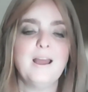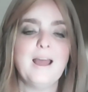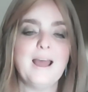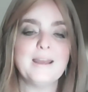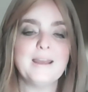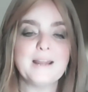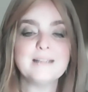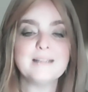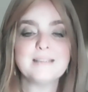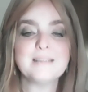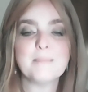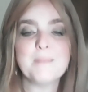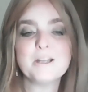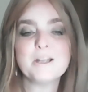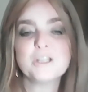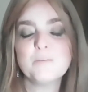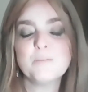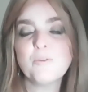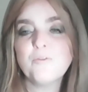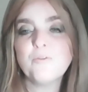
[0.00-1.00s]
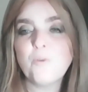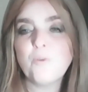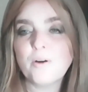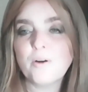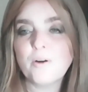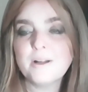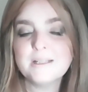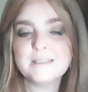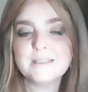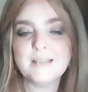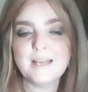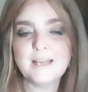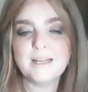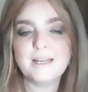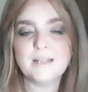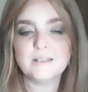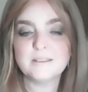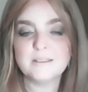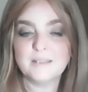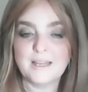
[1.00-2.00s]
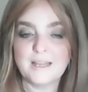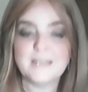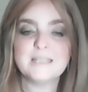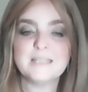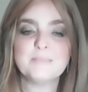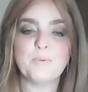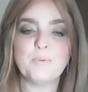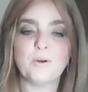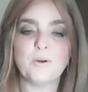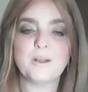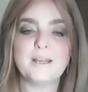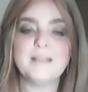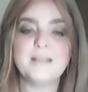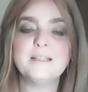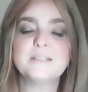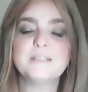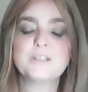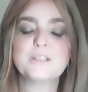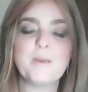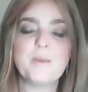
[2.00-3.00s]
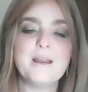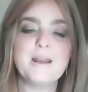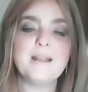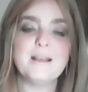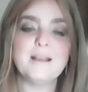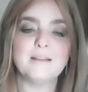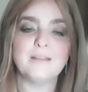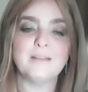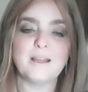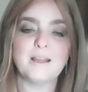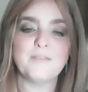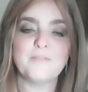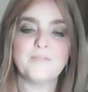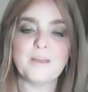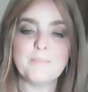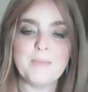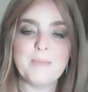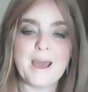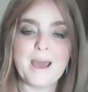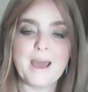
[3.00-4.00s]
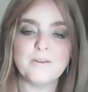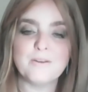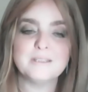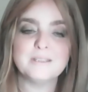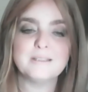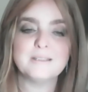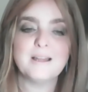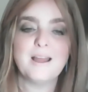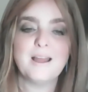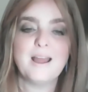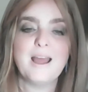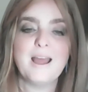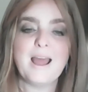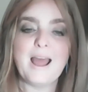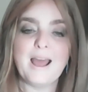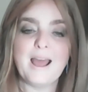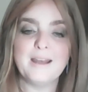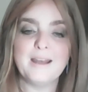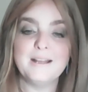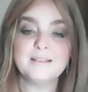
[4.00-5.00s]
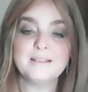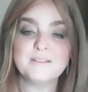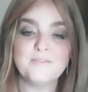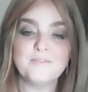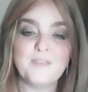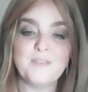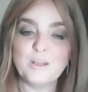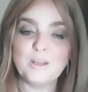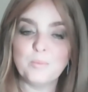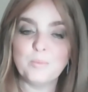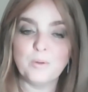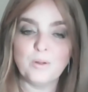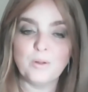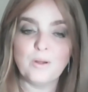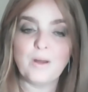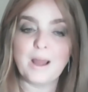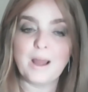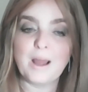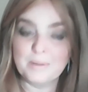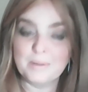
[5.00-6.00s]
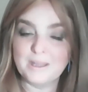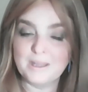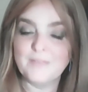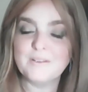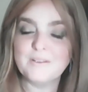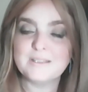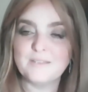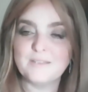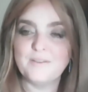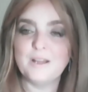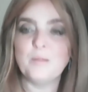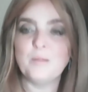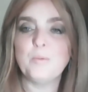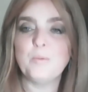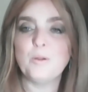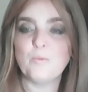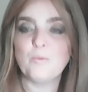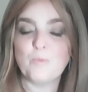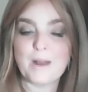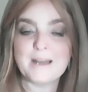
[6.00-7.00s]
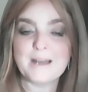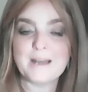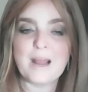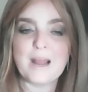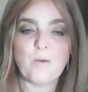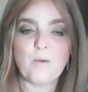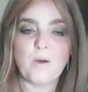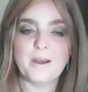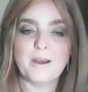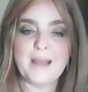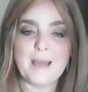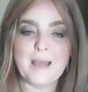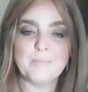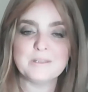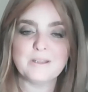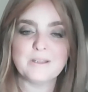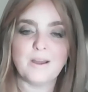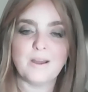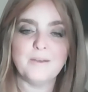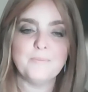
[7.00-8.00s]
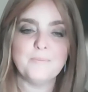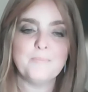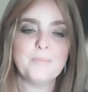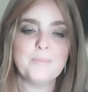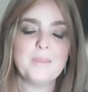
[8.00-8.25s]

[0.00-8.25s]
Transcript: And as I mentioned before, his latest book is Creating a Life That Matters. And it's available, I believe it's available right now on Amazon.